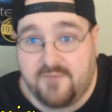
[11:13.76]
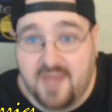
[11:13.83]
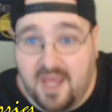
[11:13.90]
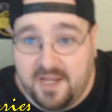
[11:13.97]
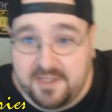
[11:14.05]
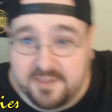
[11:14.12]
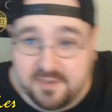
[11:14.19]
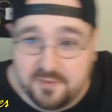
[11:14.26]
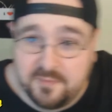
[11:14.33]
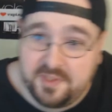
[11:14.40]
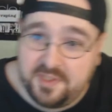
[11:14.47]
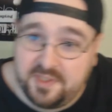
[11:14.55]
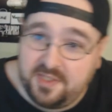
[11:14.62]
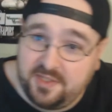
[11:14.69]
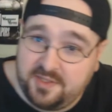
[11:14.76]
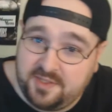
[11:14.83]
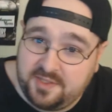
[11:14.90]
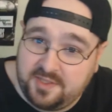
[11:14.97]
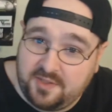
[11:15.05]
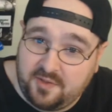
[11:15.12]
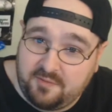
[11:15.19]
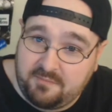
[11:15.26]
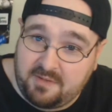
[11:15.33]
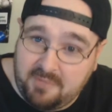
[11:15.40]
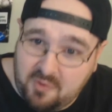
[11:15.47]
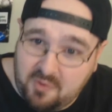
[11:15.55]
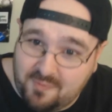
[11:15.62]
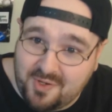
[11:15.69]
I've got it loaded on
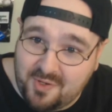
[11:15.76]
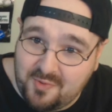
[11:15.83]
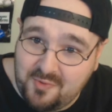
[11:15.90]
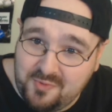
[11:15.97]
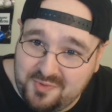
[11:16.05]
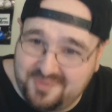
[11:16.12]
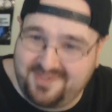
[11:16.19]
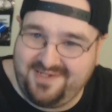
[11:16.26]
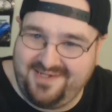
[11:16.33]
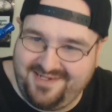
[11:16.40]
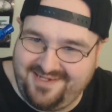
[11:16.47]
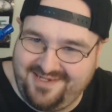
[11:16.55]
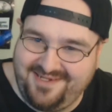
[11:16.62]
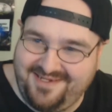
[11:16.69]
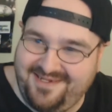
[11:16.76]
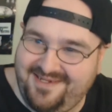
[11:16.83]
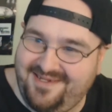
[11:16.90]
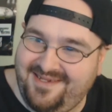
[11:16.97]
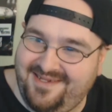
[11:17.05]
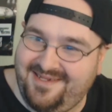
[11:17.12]
my Bobo, and